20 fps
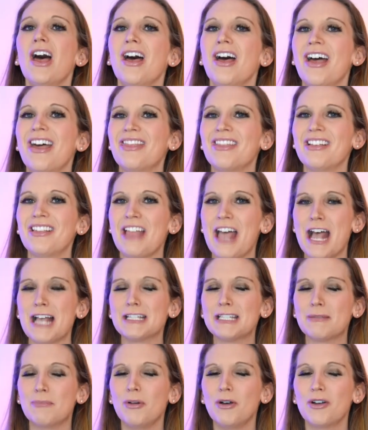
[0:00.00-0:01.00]
And the
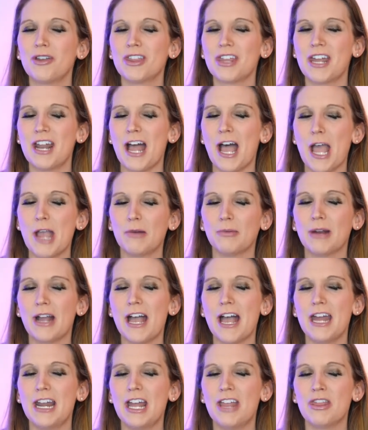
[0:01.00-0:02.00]
last book that I
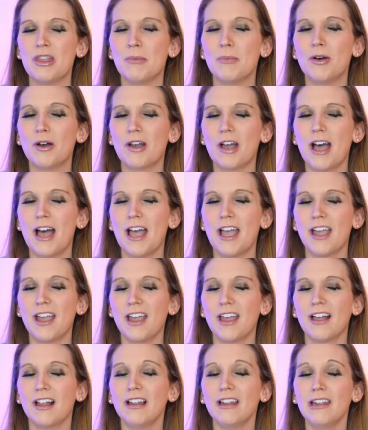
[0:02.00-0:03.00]
read and the book
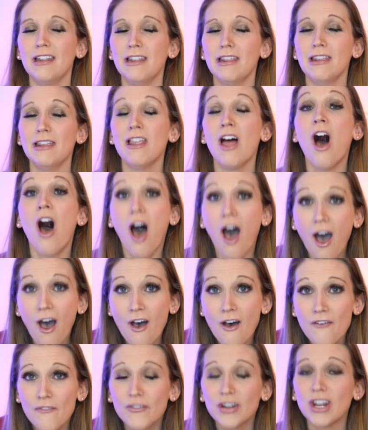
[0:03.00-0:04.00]
I
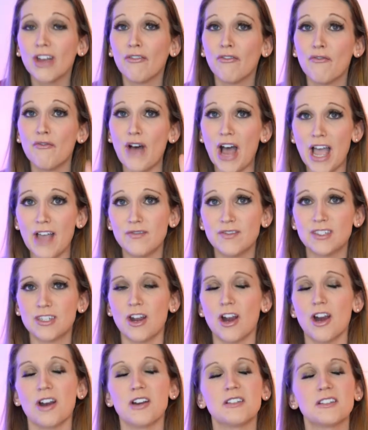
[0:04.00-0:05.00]
loved, five
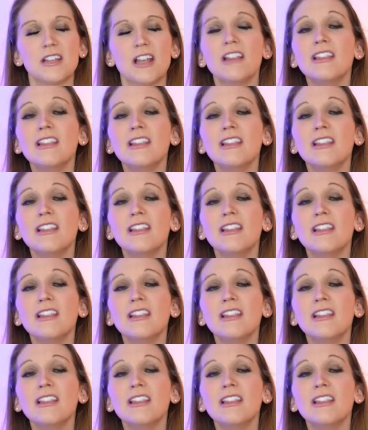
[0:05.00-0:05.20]
stars.